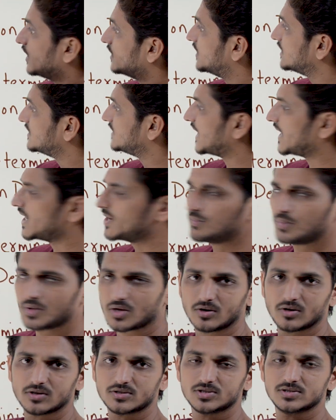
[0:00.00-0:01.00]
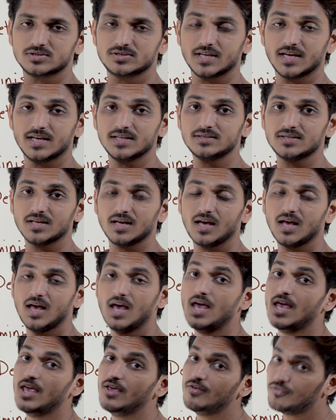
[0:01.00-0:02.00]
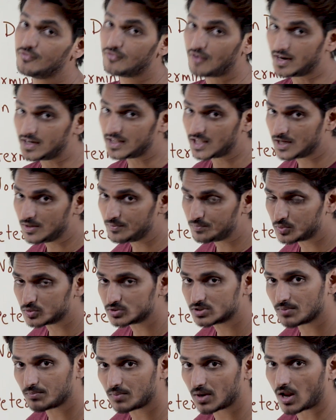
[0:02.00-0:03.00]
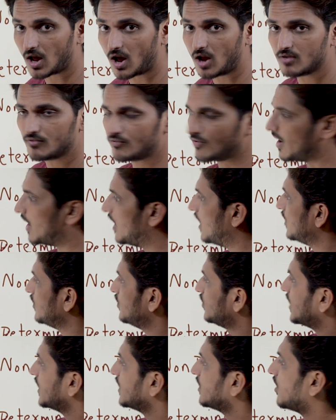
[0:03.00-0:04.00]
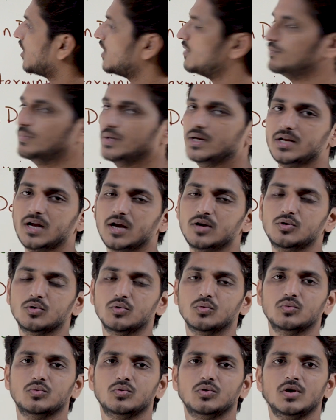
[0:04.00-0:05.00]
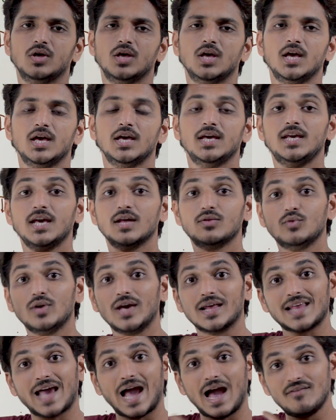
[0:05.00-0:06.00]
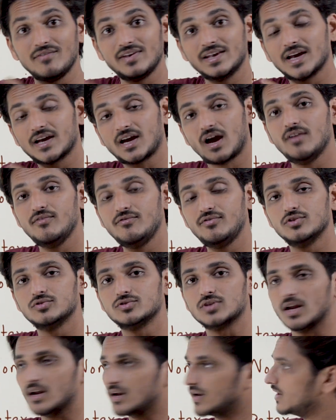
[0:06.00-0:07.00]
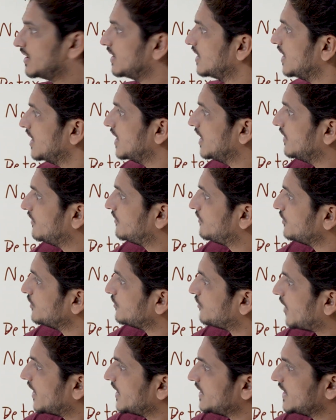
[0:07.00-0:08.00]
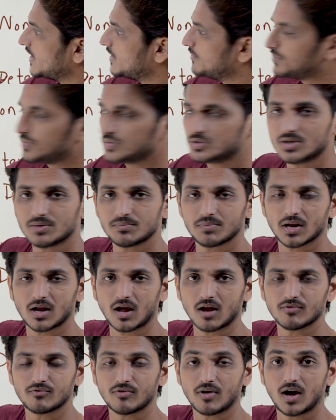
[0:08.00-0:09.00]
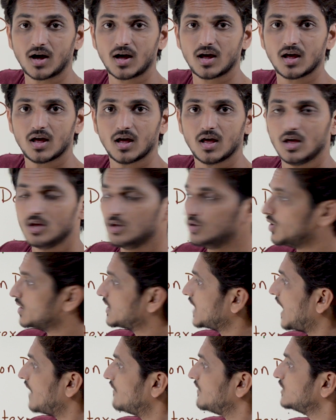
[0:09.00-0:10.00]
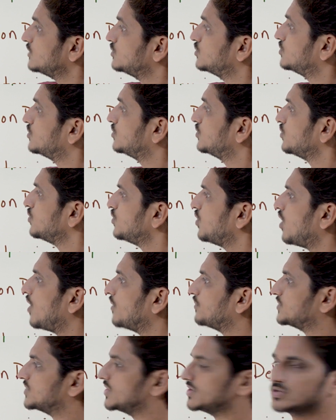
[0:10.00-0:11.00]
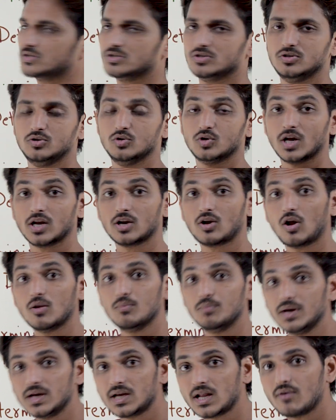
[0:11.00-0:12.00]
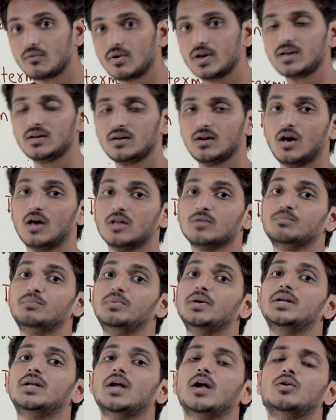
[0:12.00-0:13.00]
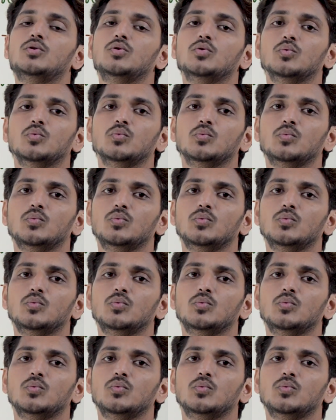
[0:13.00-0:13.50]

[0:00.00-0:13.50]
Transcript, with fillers: the second production says if you find the input symbol alpha you can call beta 2 here we are having a confusion if you find the input symbol alpha, you are having two options. You can call beta 1 or beta 2.